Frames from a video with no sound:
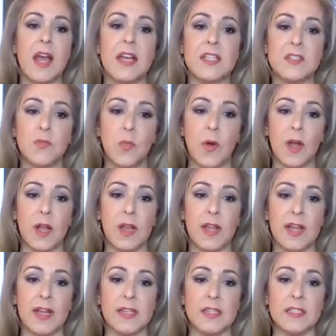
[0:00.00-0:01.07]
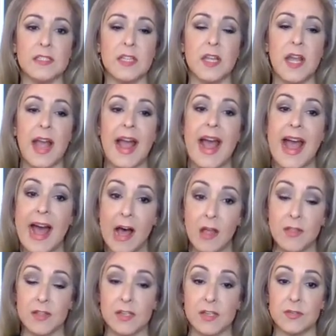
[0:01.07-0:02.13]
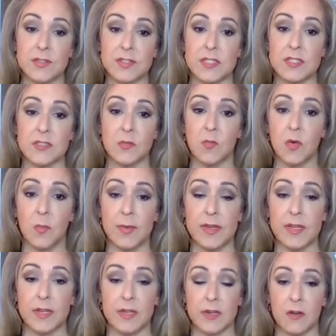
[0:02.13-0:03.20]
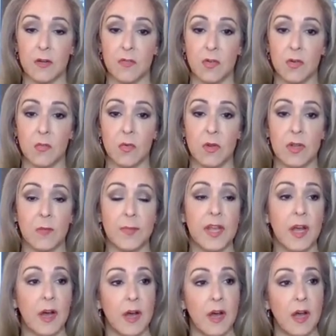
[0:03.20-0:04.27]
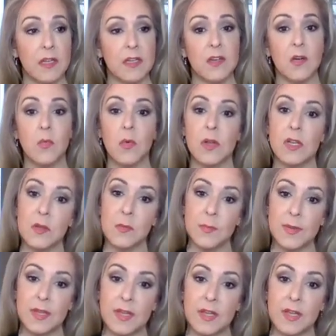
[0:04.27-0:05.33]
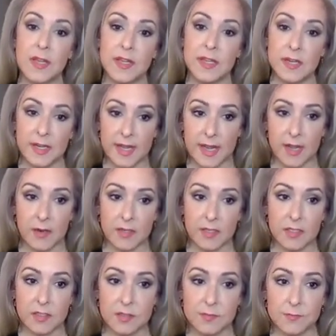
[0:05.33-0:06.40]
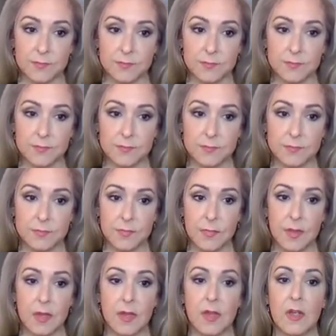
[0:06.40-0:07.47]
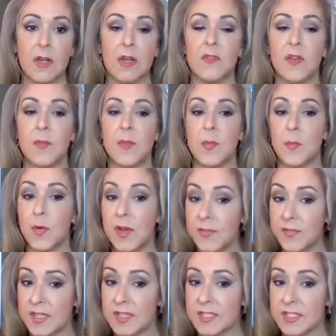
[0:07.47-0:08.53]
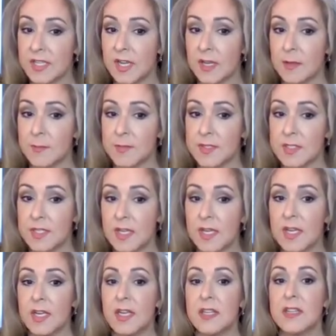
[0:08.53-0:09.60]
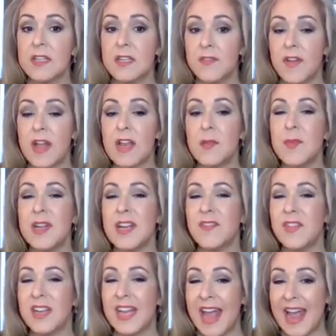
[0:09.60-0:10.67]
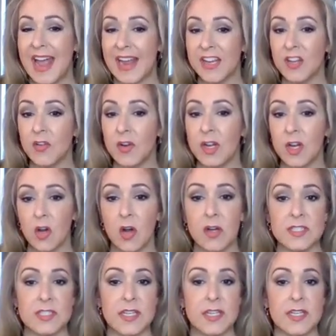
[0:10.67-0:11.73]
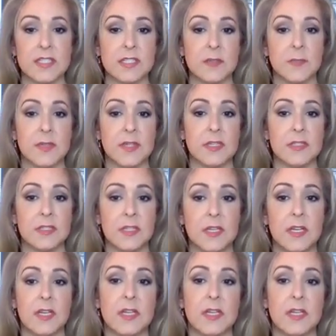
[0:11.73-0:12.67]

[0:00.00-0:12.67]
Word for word: as well as how the new system will be cut over. Will it be hot or will it be in an outage? From the previous steps, the development of an accurate cost estimate